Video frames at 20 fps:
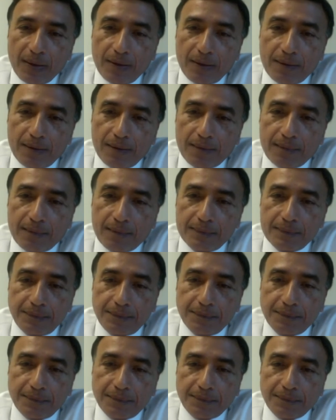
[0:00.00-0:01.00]

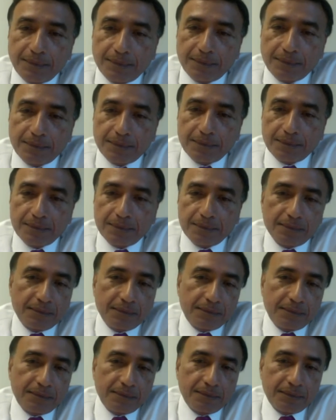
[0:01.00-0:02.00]

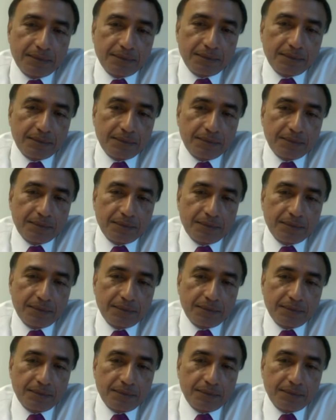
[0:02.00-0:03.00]

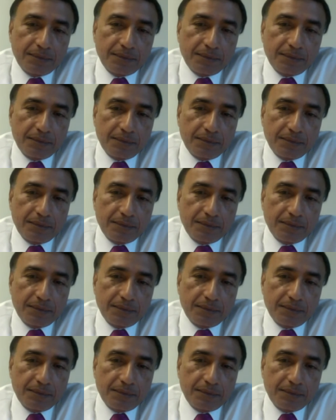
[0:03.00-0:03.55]
This person isn't speaking.